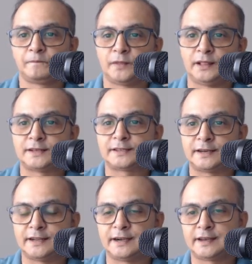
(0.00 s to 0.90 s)
Let's say
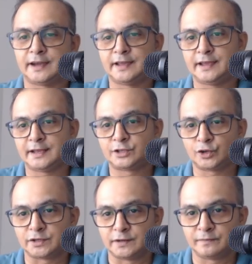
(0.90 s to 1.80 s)
delta he has
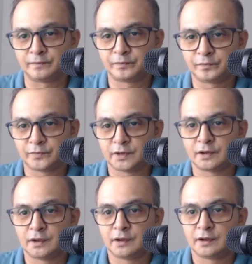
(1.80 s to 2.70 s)
chosen
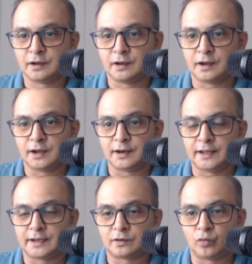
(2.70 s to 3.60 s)

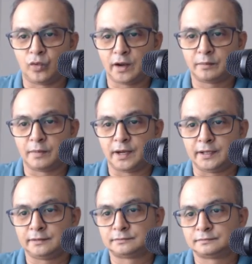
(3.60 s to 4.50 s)
like 1
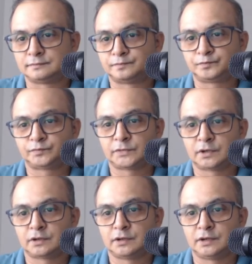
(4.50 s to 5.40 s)
by,
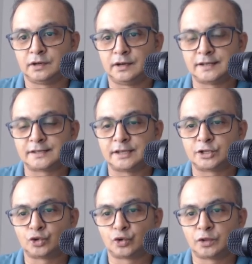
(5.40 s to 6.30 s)
let's say
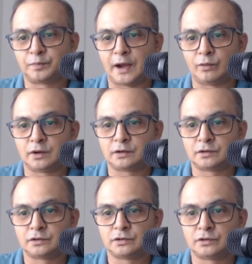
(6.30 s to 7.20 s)
2 to the power
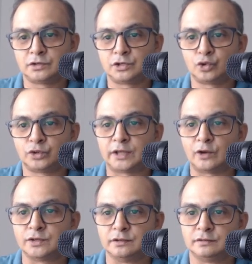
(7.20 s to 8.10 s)

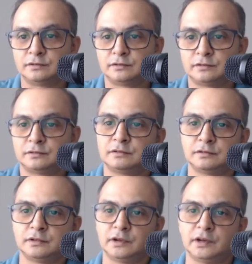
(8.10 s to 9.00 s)
2000.
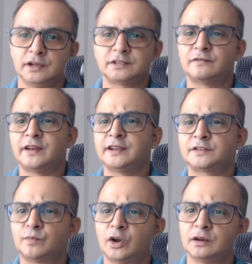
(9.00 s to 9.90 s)
This is a very
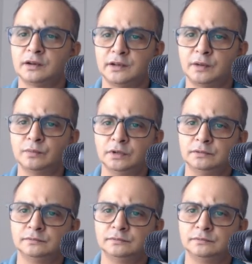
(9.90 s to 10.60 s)
small number.